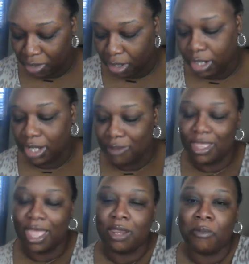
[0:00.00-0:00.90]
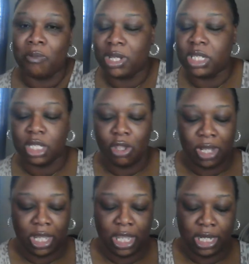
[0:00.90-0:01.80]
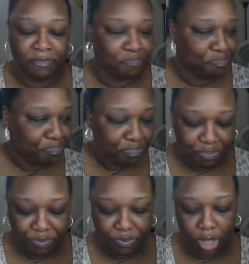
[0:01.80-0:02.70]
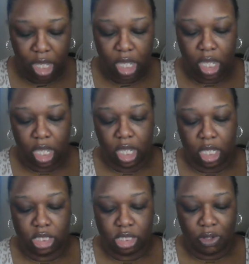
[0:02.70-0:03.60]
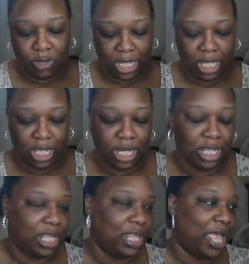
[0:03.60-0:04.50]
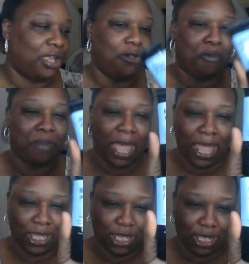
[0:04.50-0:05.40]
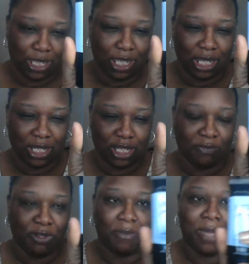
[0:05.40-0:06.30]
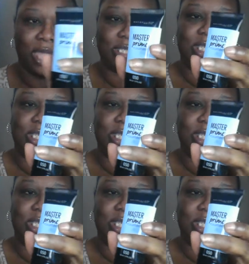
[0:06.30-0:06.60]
we're going to give that a moment to go ahead and soak in, and then that'll go back into the beauty box.